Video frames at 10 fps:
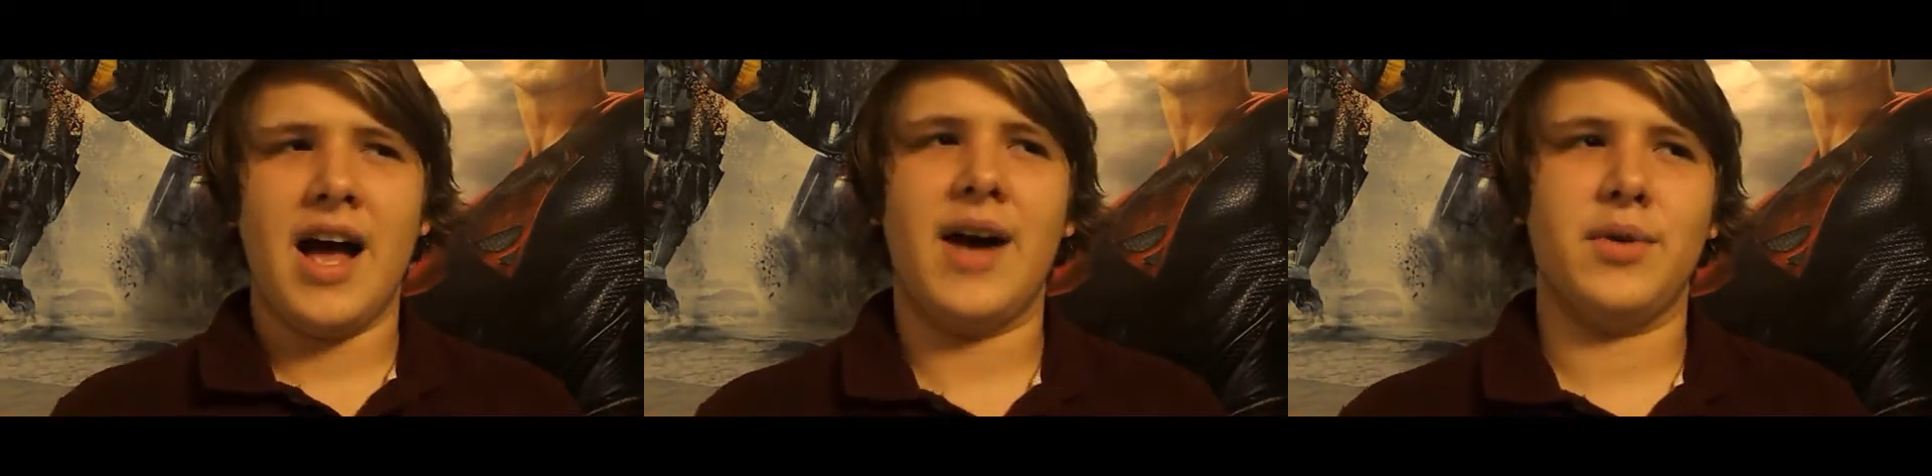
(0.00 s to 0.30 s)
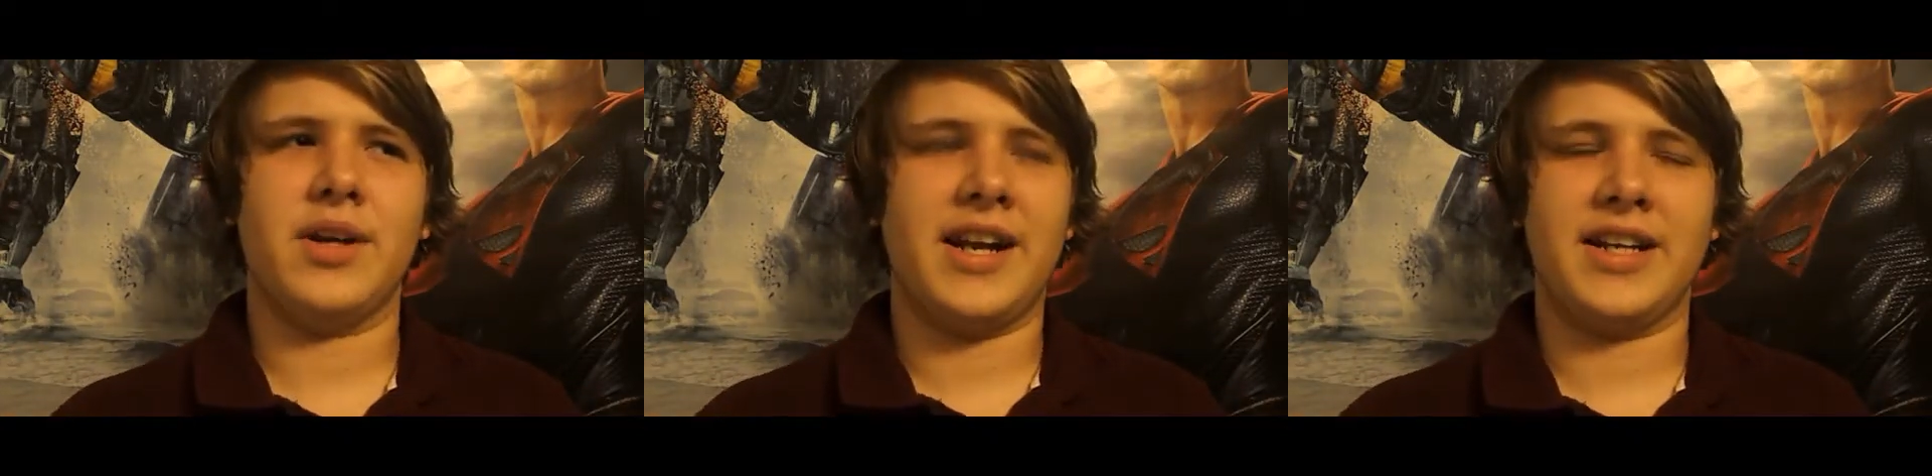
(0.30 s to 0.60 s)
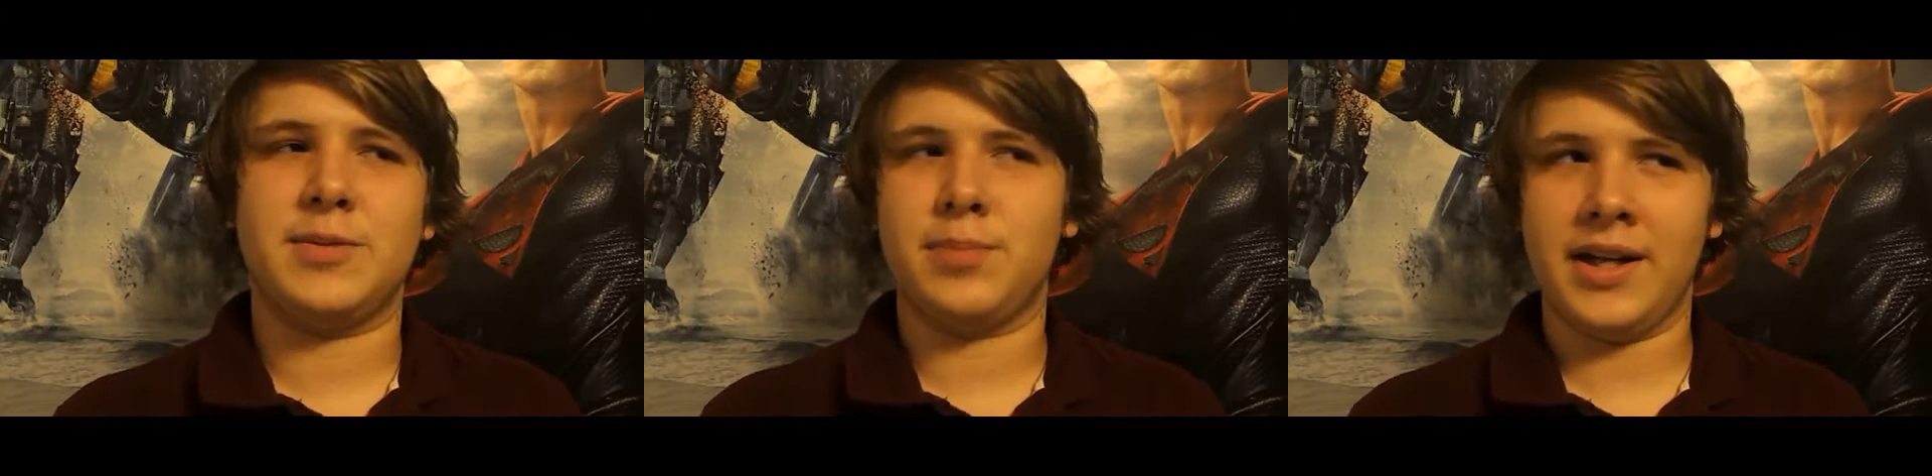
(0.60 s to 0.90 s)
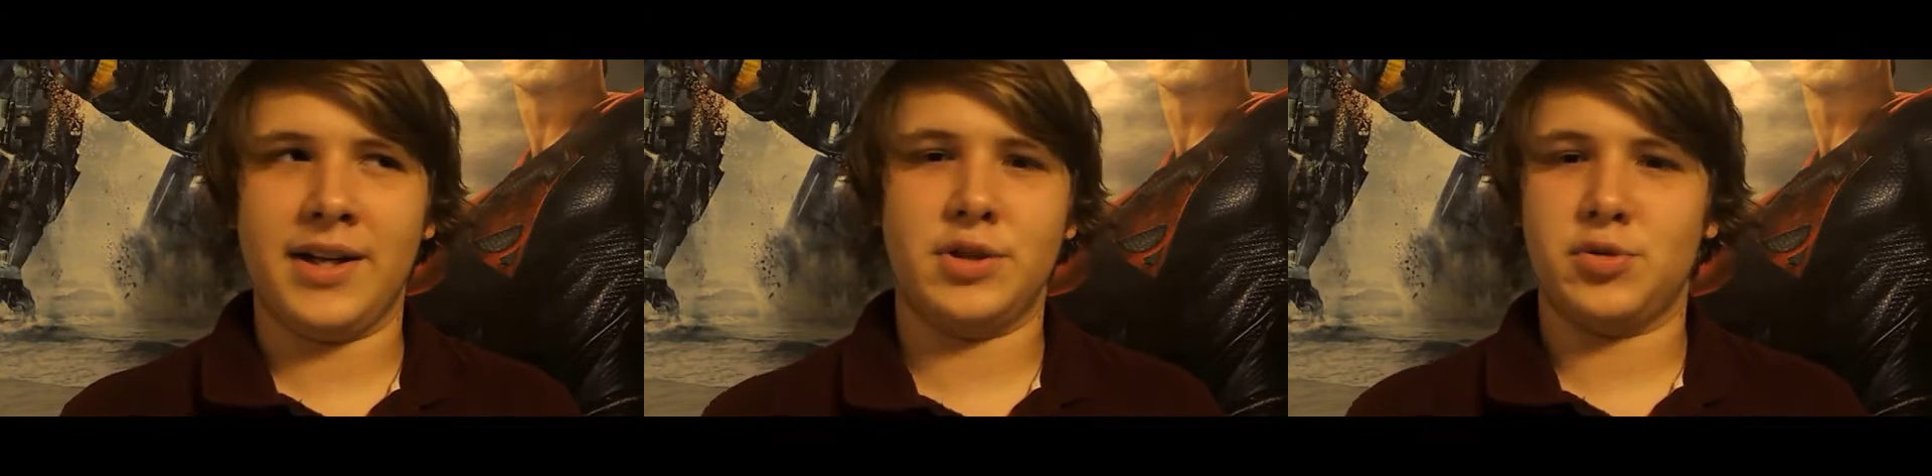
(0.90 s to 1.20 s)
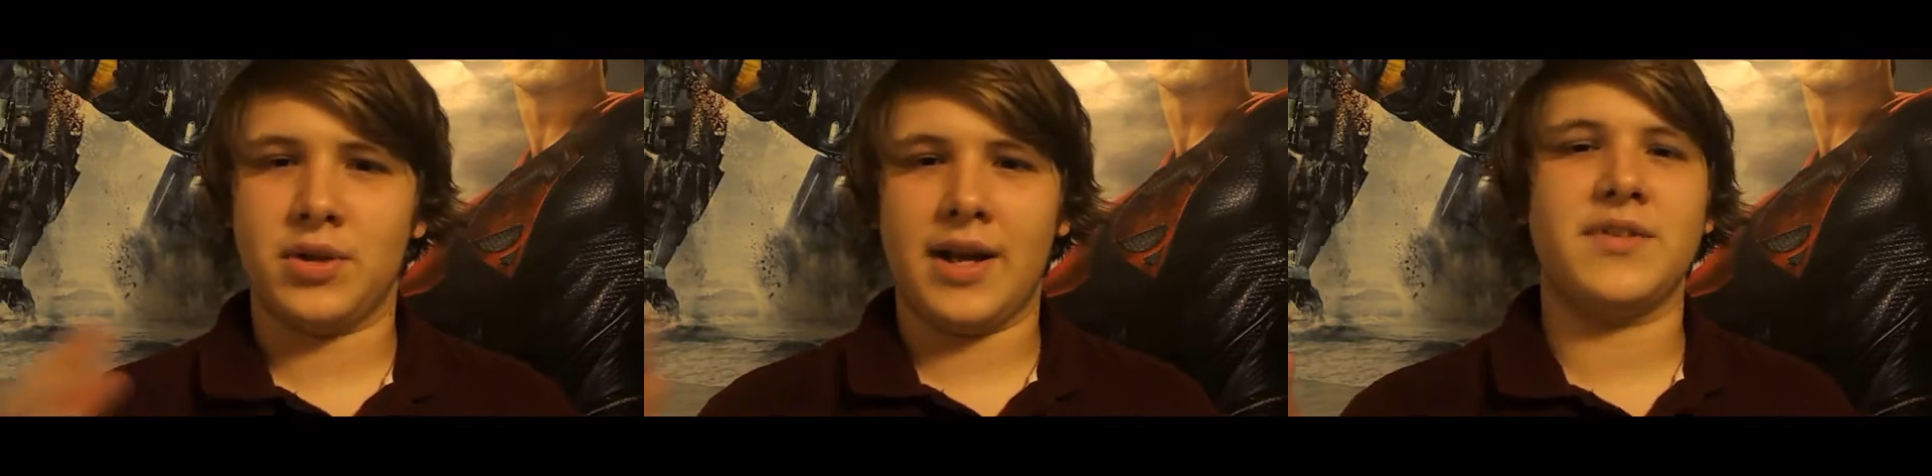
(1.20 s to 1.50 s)
I really can't explain it, you
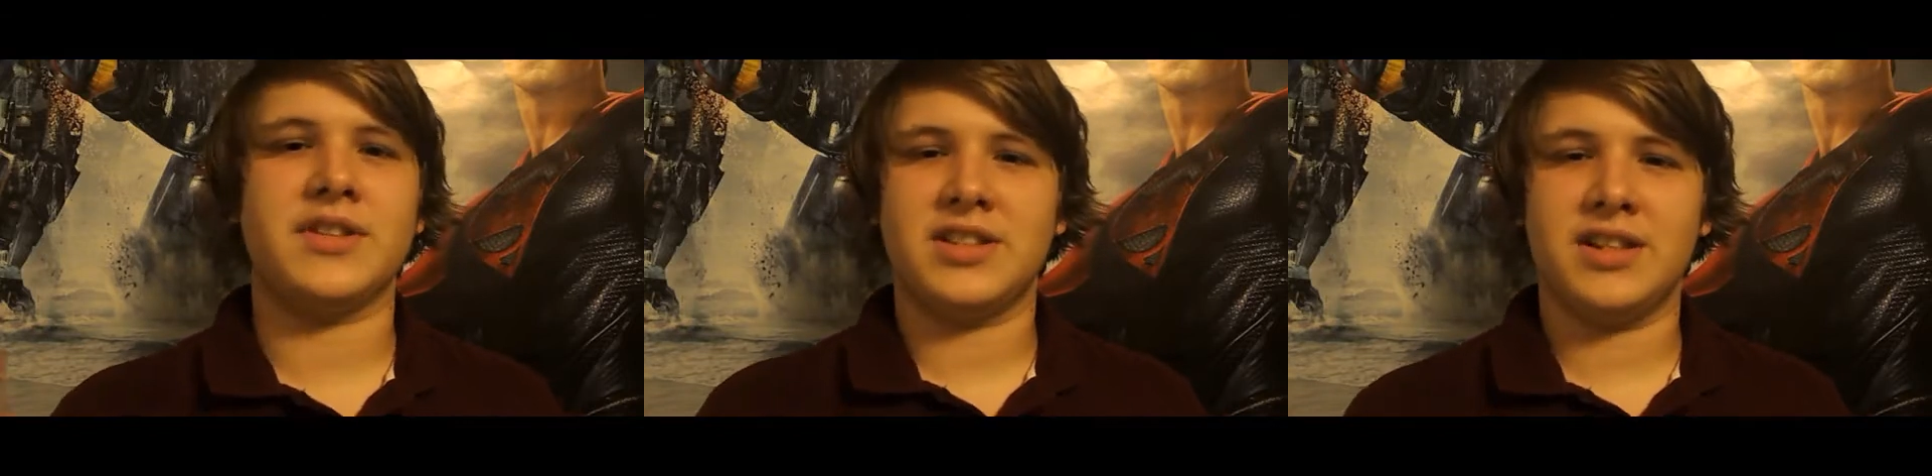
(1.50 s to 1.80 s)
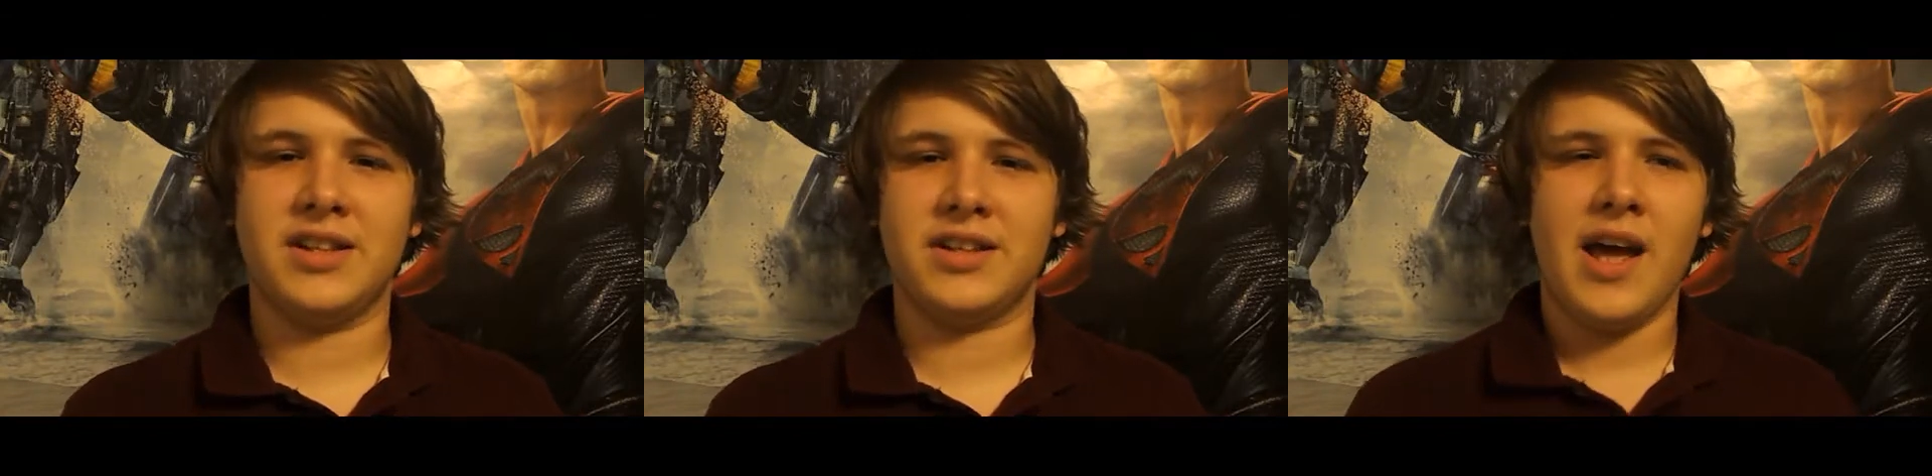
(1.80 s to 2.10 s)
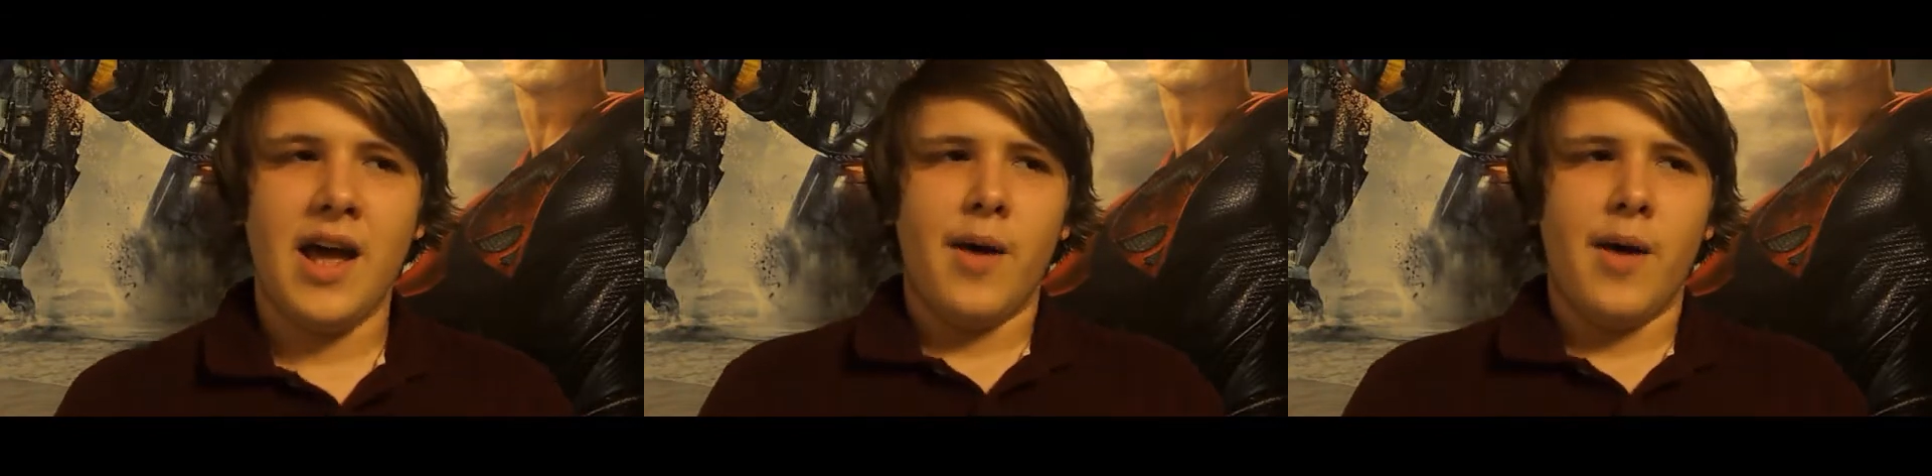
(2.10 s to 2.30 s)
just really have to see it.